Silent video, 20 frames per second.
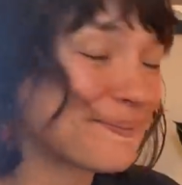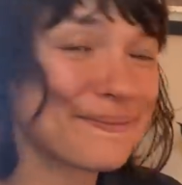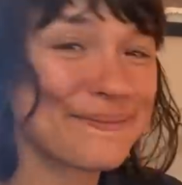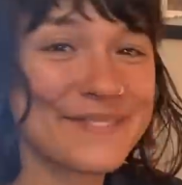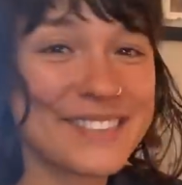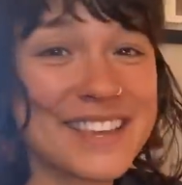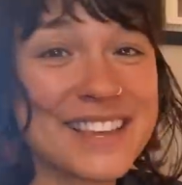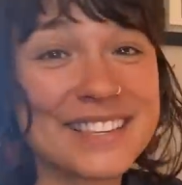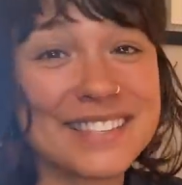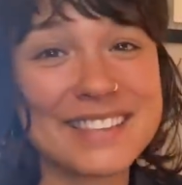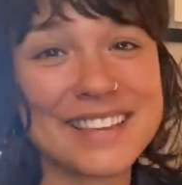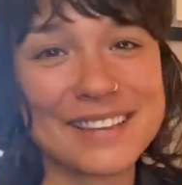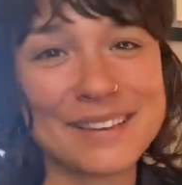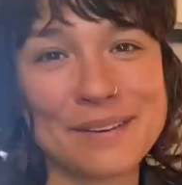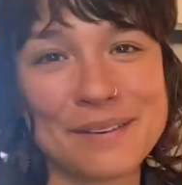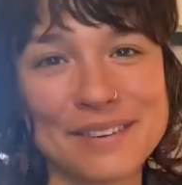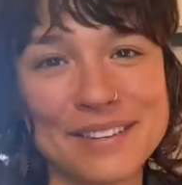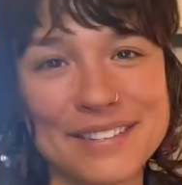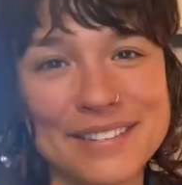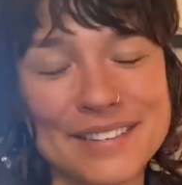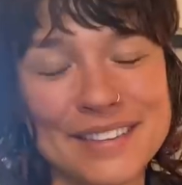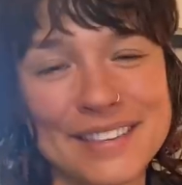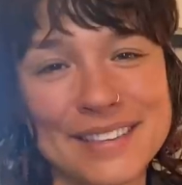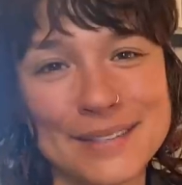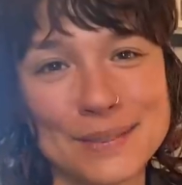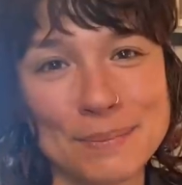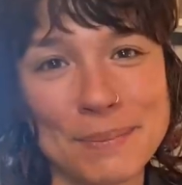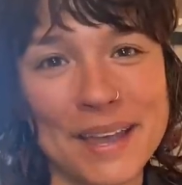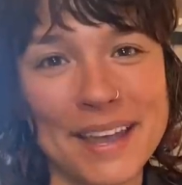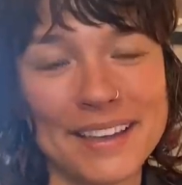things that go into this
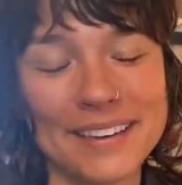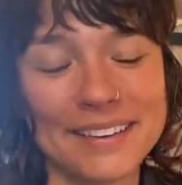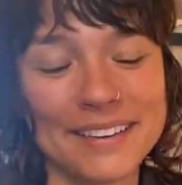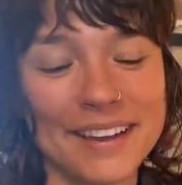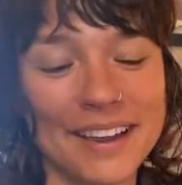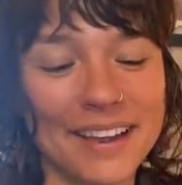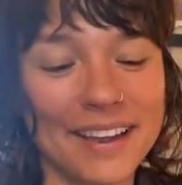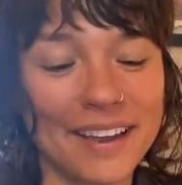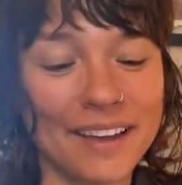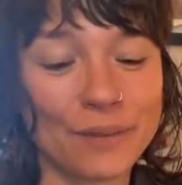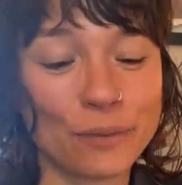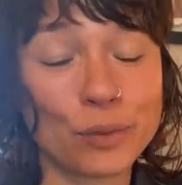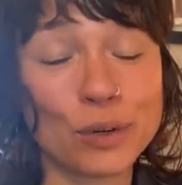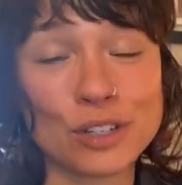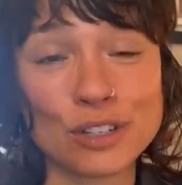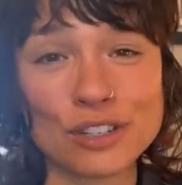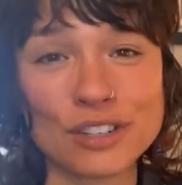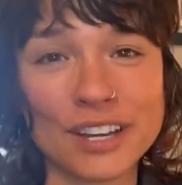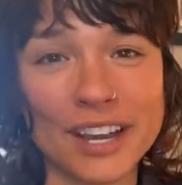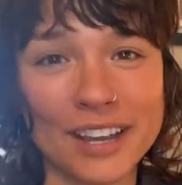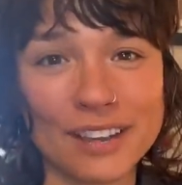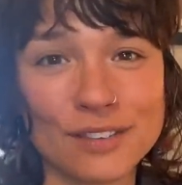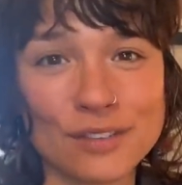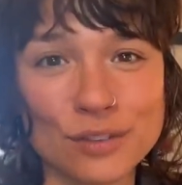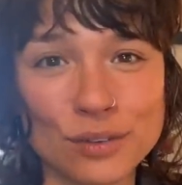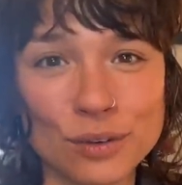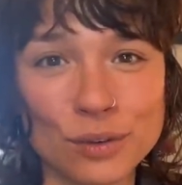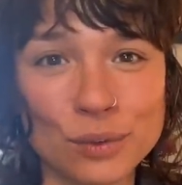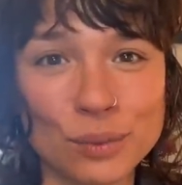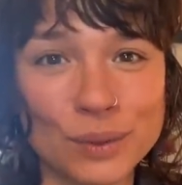pen, which
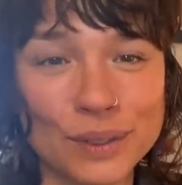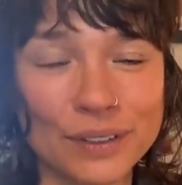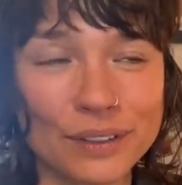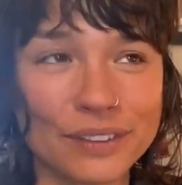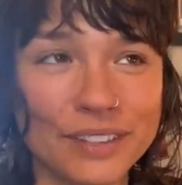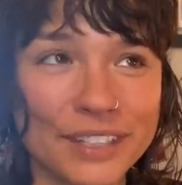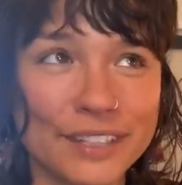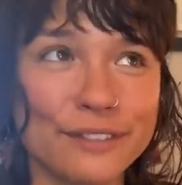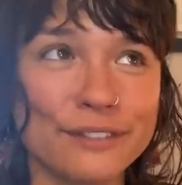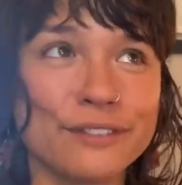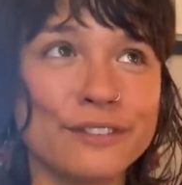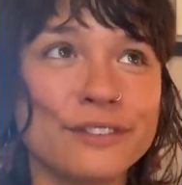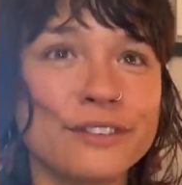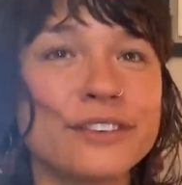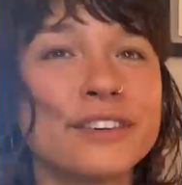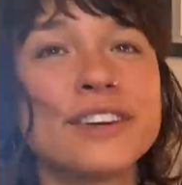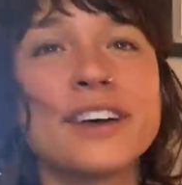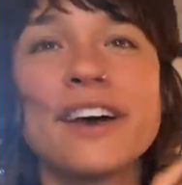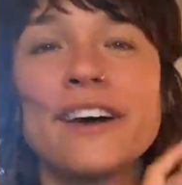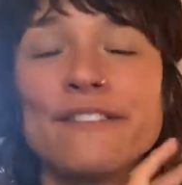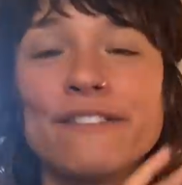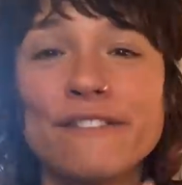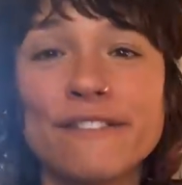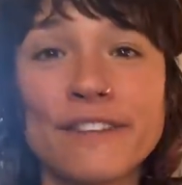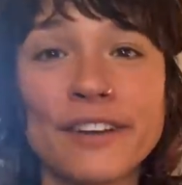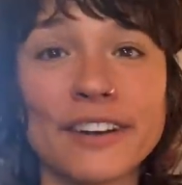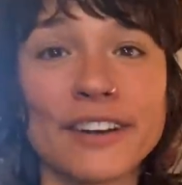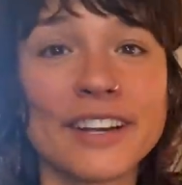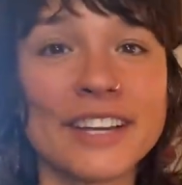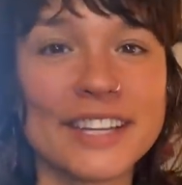Andrew will give a
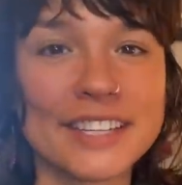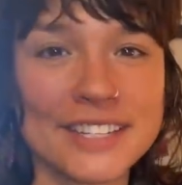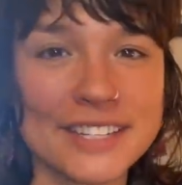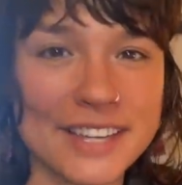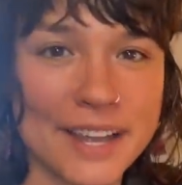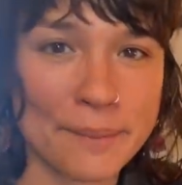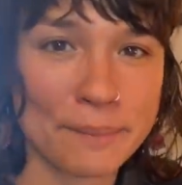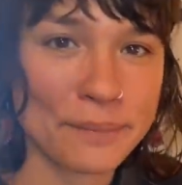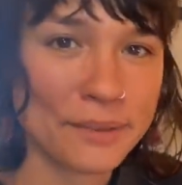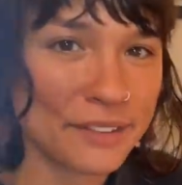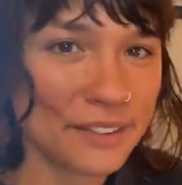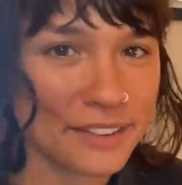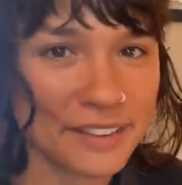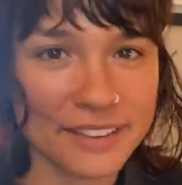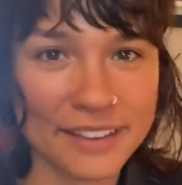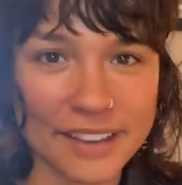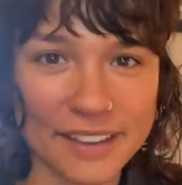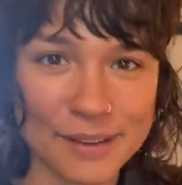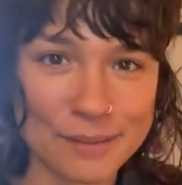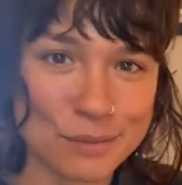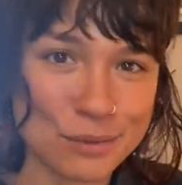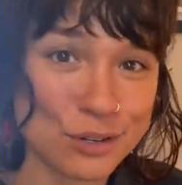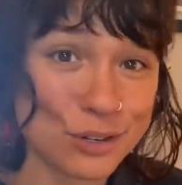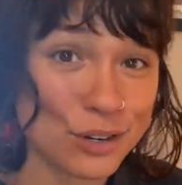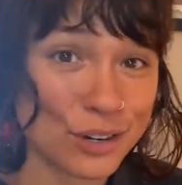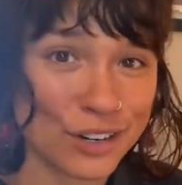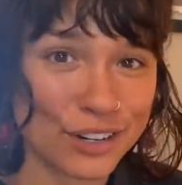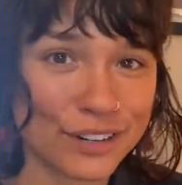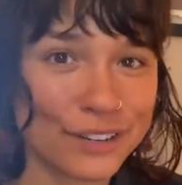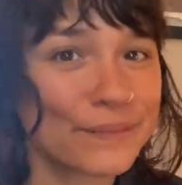very in depth, I'm
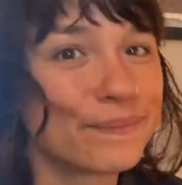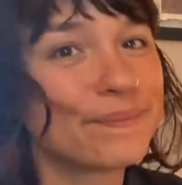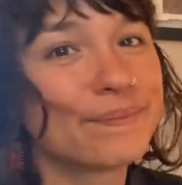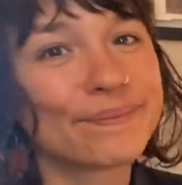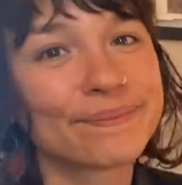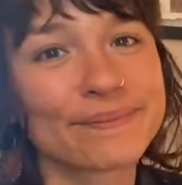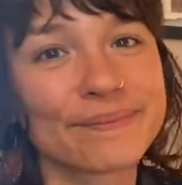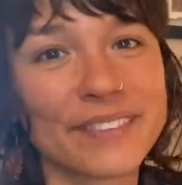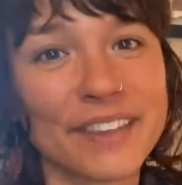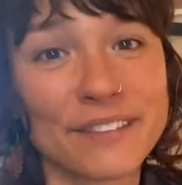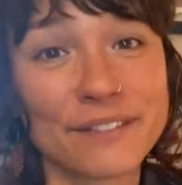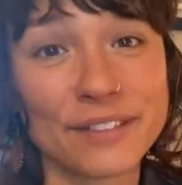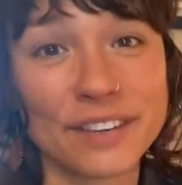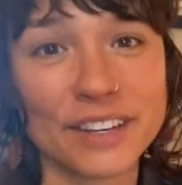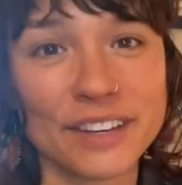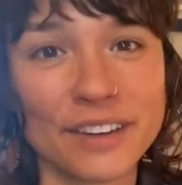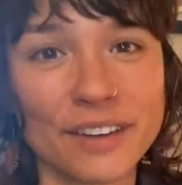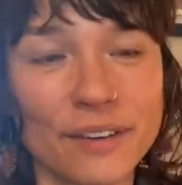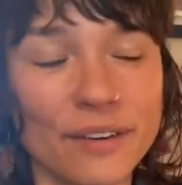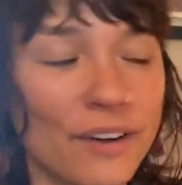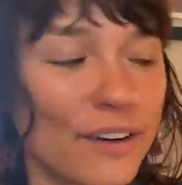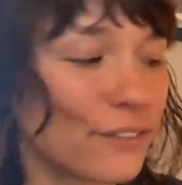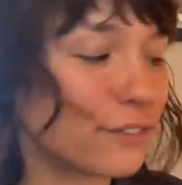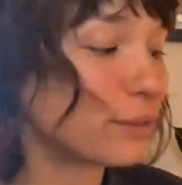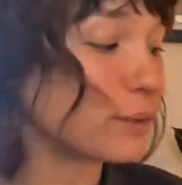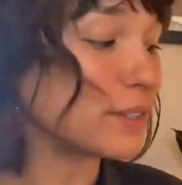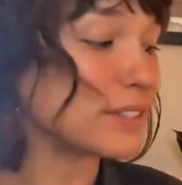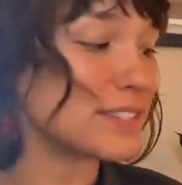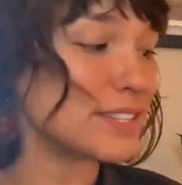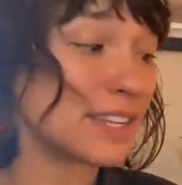sure, video of
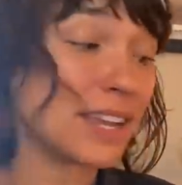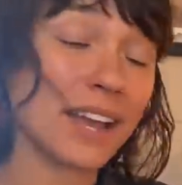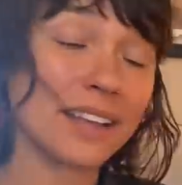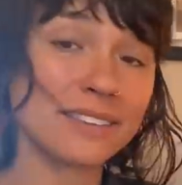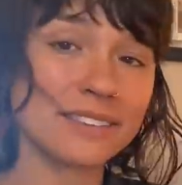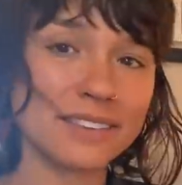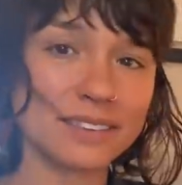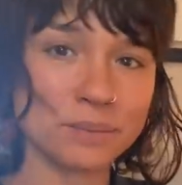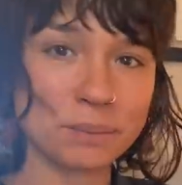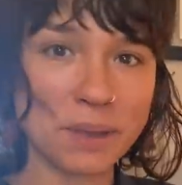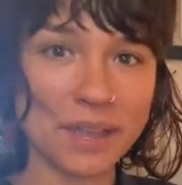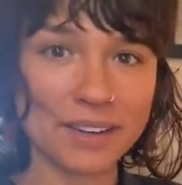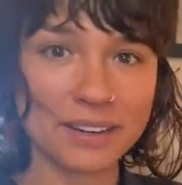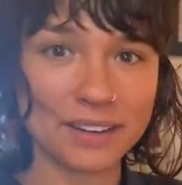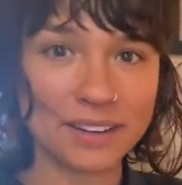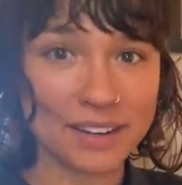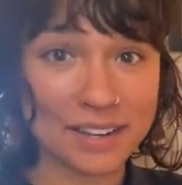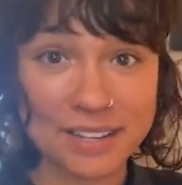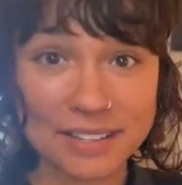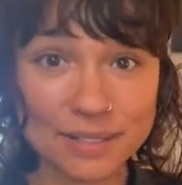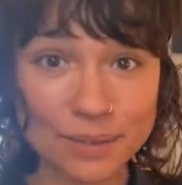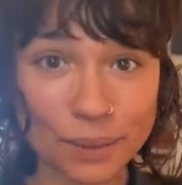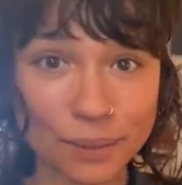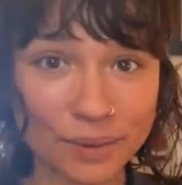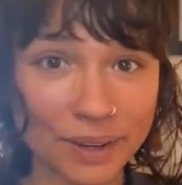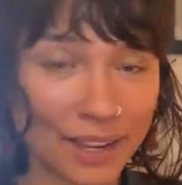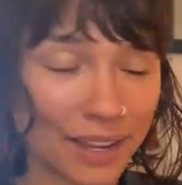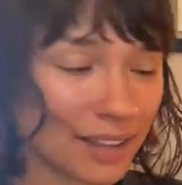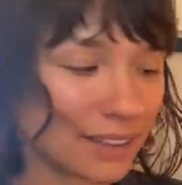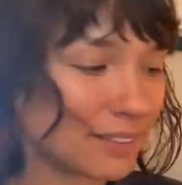once he has this pen in his own
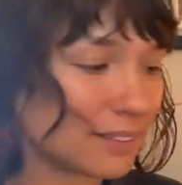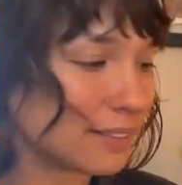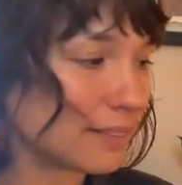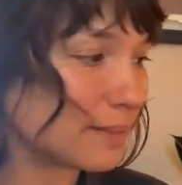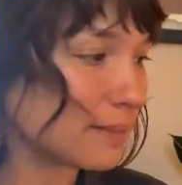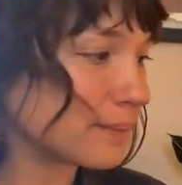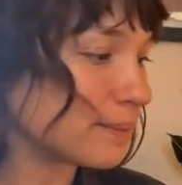hands.